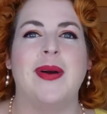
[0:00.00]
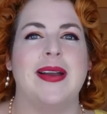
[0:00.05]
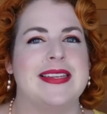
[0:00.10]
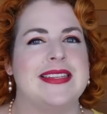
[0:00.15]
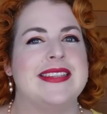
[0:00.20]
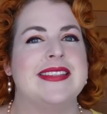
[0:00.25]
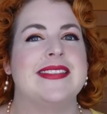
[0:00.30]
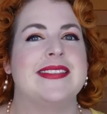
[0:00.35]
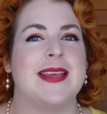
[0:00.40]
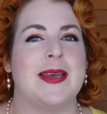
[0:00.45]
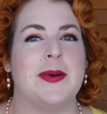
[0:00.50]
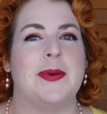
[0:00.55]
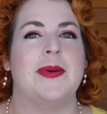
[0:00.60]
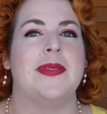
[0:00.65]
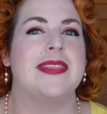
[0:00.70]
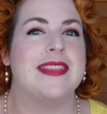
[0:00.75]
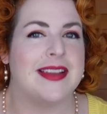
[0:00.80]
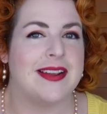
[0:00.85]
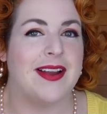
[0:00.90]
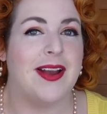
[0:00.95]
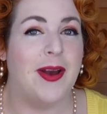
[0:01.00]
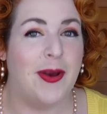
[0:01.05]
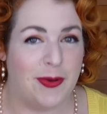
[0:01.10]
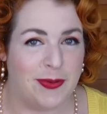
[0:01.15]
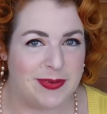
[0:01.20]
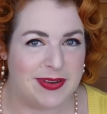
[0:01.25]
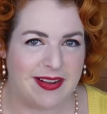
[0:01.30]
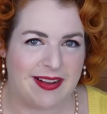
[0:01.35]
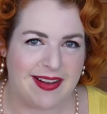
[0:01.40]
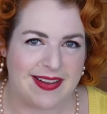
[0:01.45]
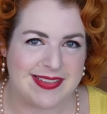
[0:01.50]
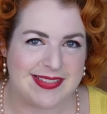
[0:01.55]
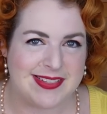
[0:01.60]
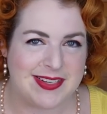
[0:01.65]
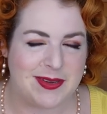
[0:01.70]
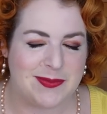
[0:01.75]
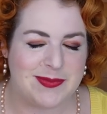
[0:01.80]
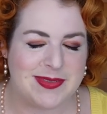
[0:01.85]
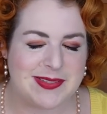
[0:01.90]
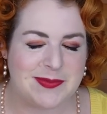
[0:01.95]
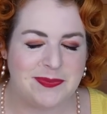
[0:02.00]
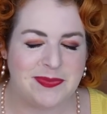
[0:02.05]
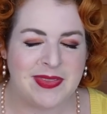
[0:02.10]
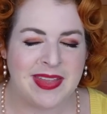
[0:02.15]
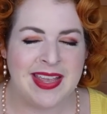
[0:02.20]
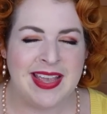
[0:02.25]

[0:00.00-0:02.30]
want to sew their own costumes.